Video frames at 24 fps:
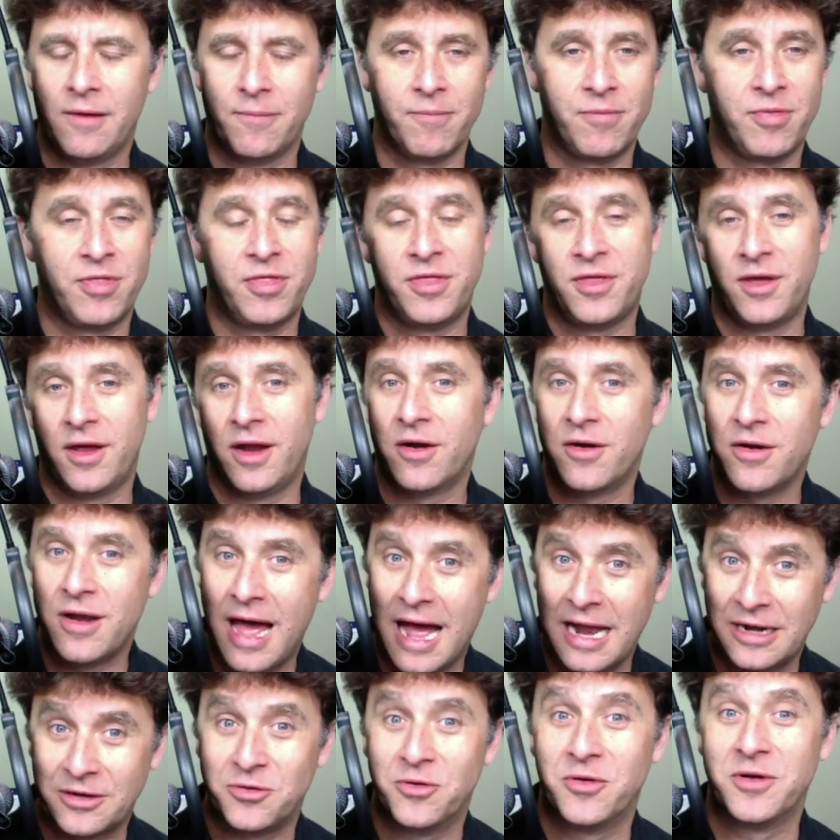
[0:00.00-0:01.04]
they're
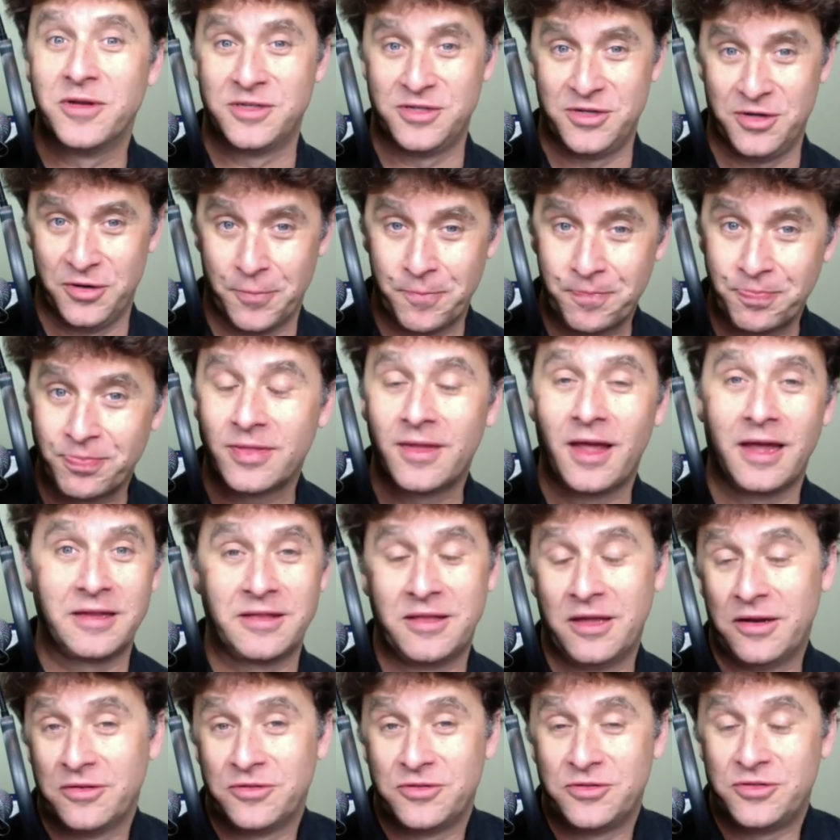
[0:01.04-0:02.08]
not going to. Like
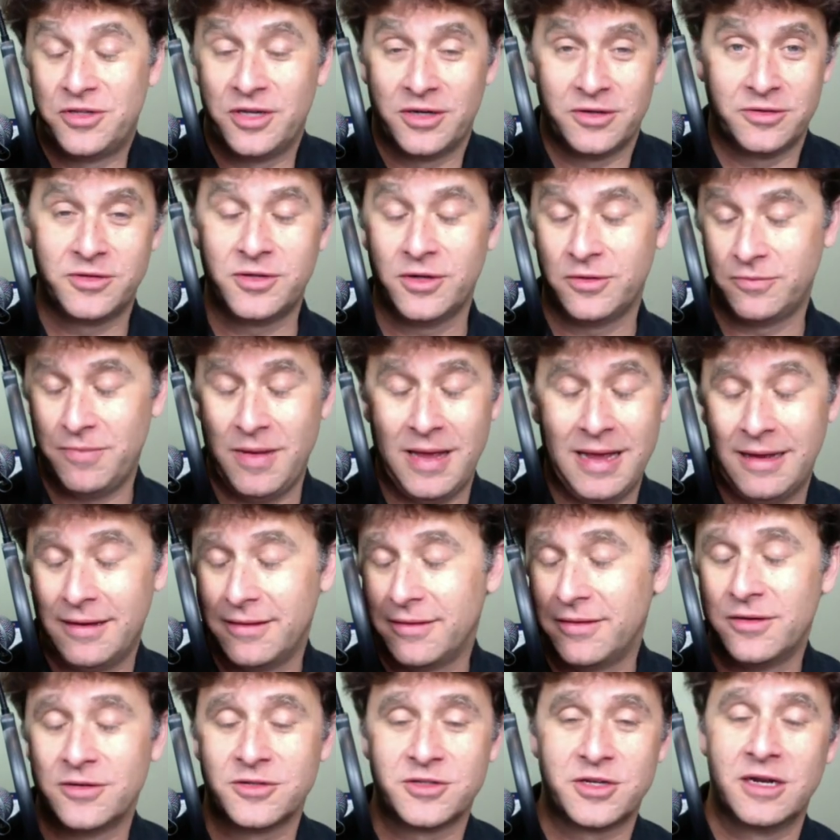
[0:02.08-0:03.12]
there's
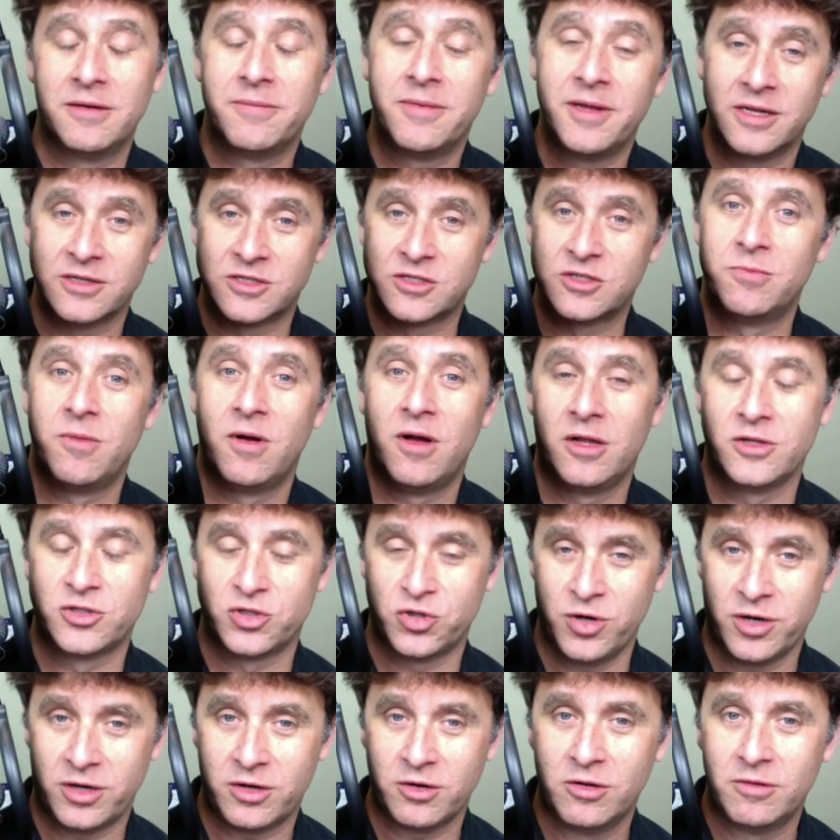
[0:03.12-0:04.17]
going to be a small
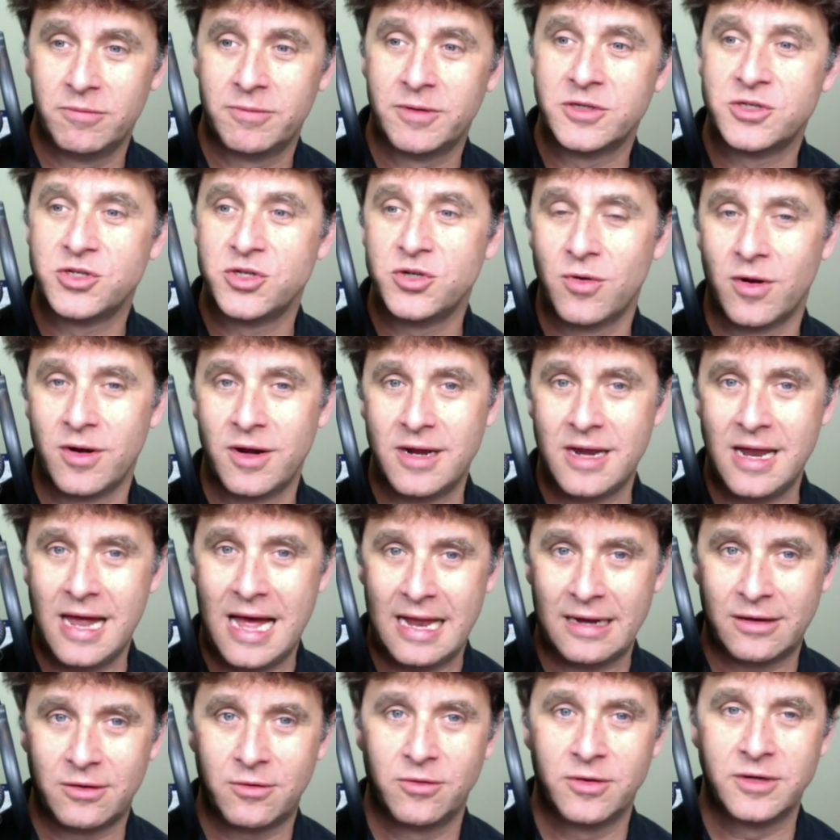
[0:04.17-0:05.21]
trickle, but you are
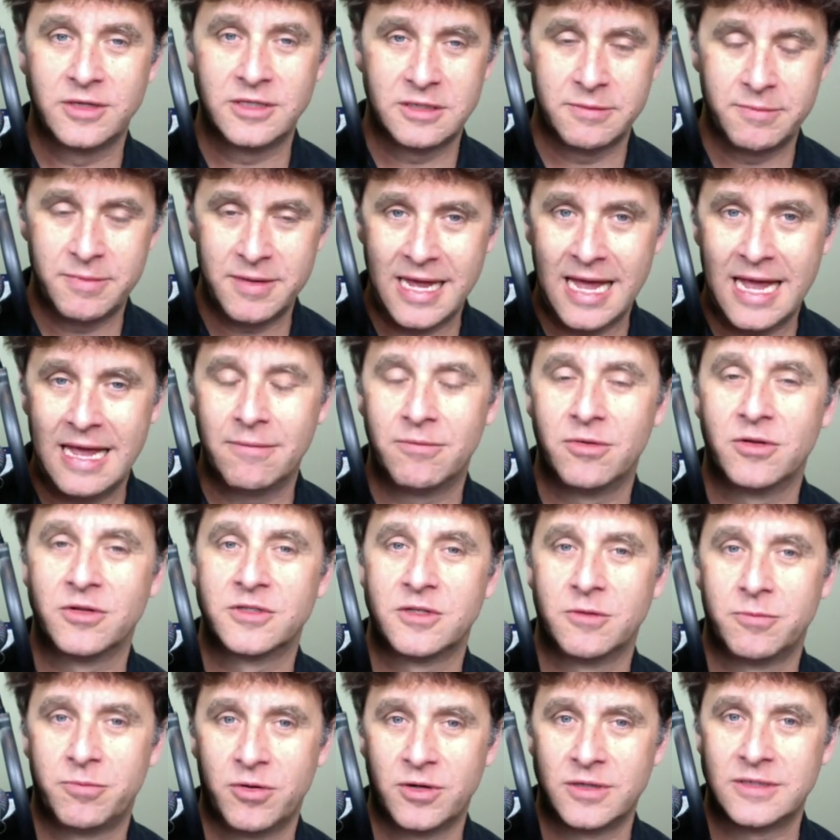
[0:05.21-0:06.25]
not going to be able
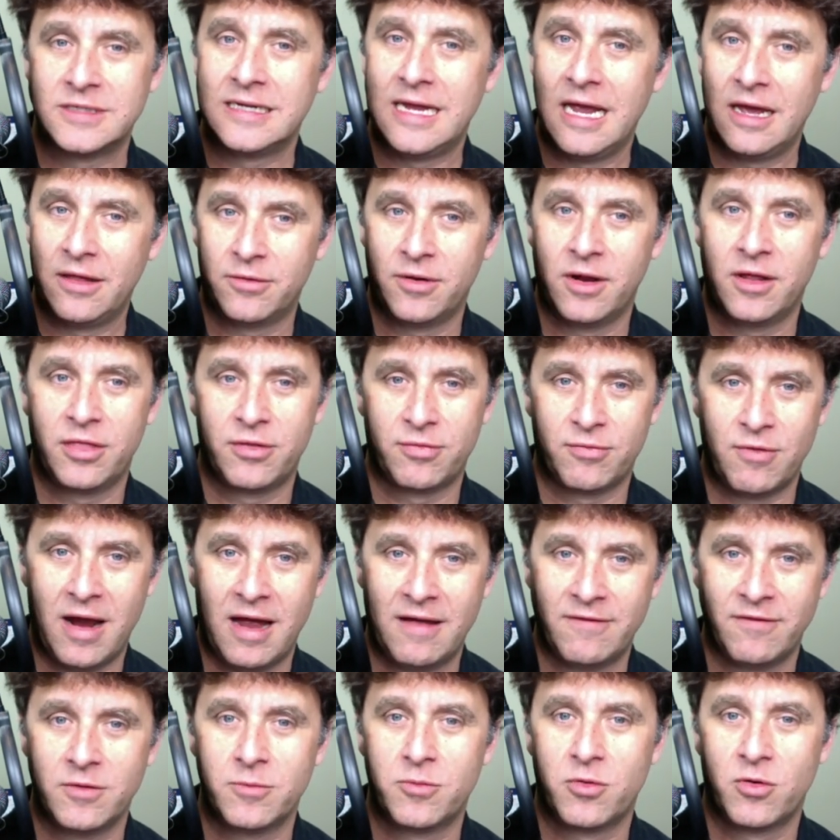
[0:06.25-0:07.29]
to put together a
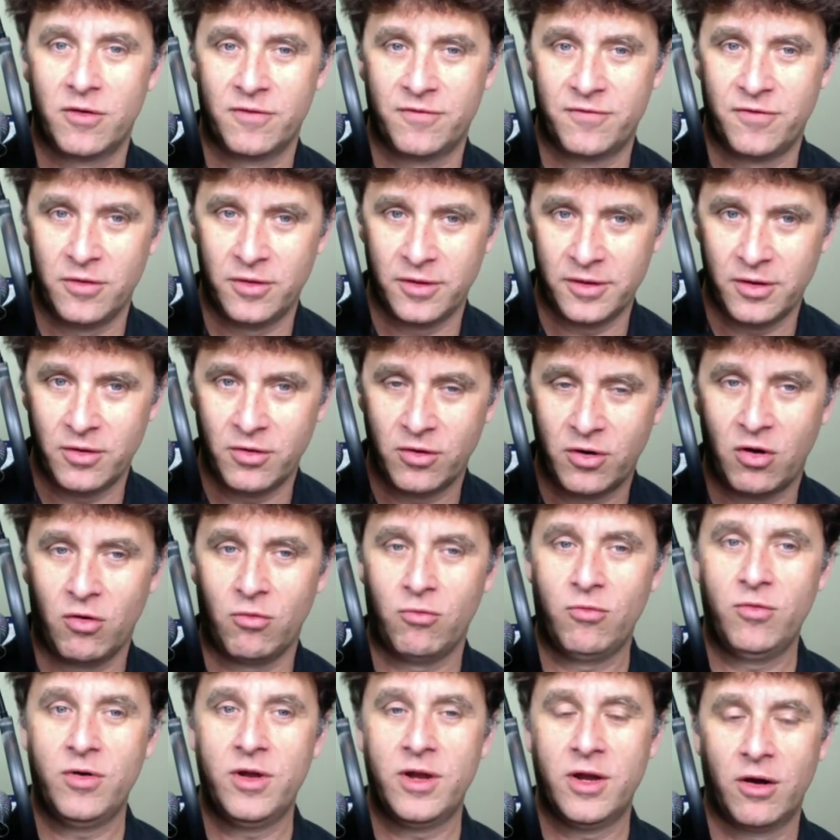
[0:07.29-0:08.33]
thriving portfolio
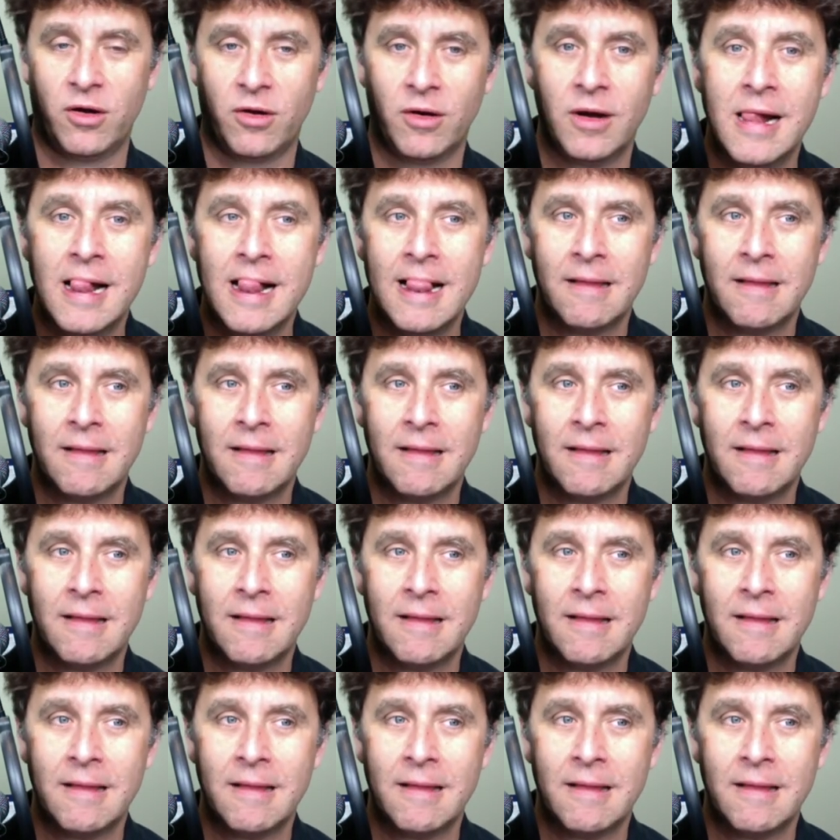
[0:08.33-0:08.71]
career